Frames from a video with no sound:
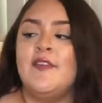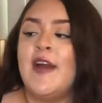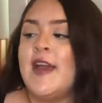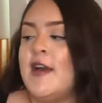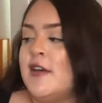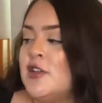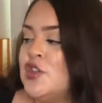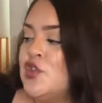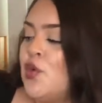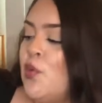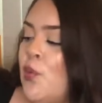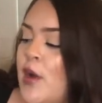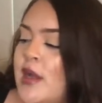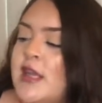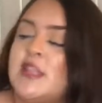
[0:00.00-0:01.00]
I also
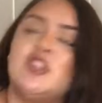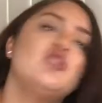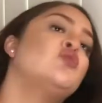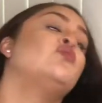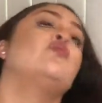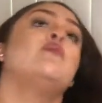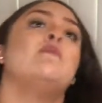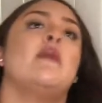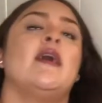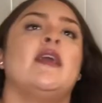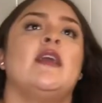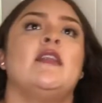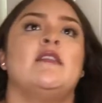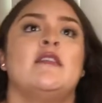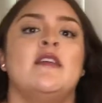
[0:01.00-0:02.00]
wanted to
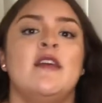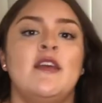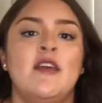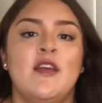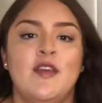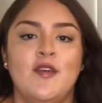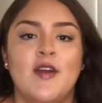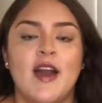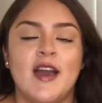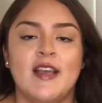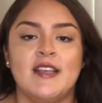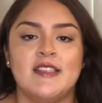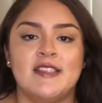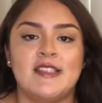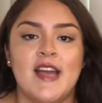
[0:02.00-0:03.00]
remind you
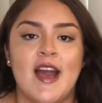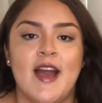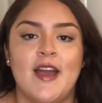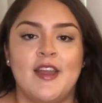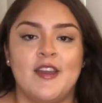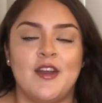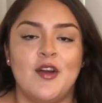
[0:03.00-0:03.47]
guys that